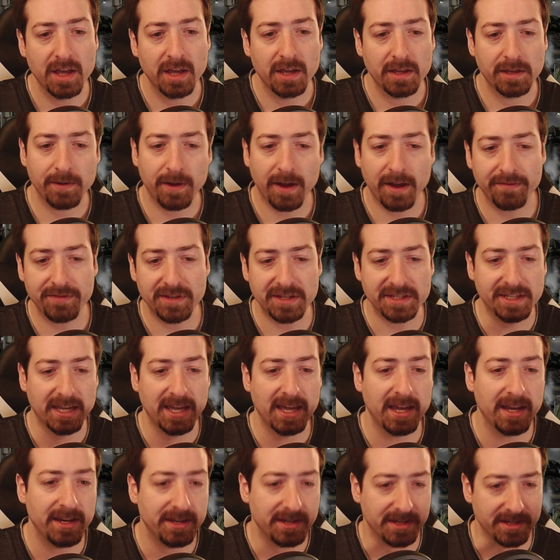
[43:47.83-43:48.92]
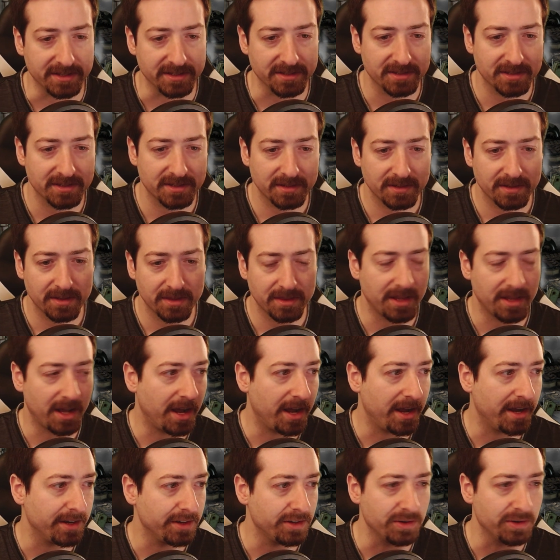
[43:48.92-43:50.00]
you have these canyons
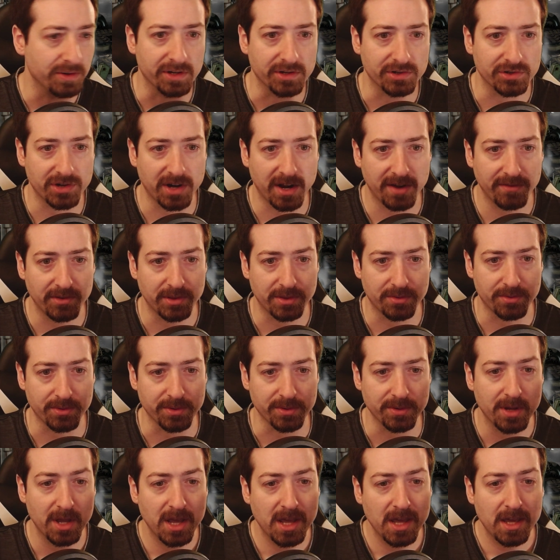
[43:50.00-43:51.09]
that you can travel through.